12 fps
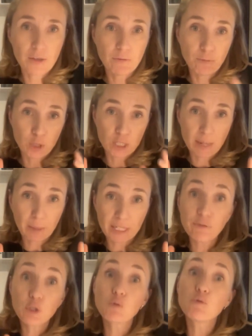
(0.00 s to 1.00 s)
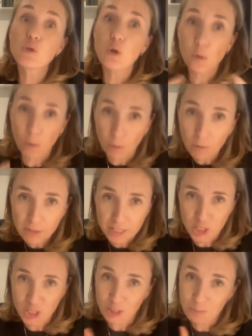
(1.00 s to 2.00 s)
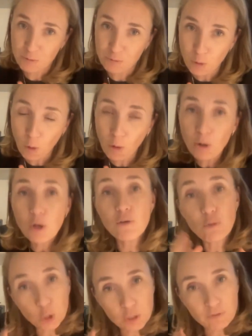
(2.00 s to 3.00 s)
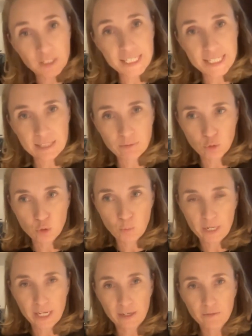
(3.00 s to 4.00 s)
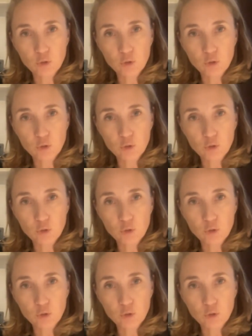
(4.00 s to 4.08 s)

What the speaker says: For example, if you were registered before, what VAT would you pay?